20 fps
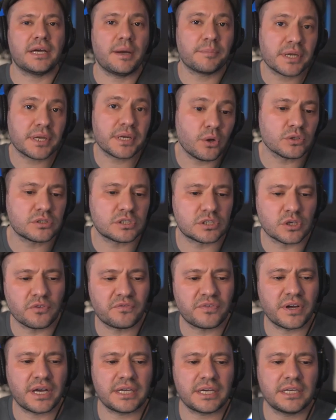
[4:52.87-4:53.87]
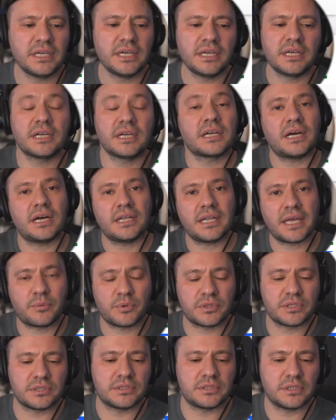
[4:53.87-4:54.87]
I'm going to hold SoFi. I like
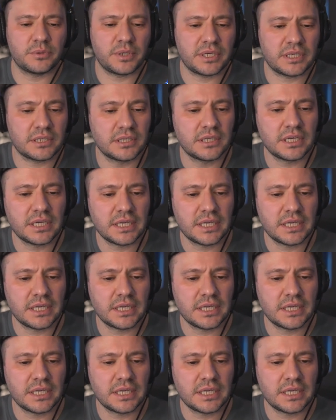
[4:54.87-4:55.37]
what they're doing.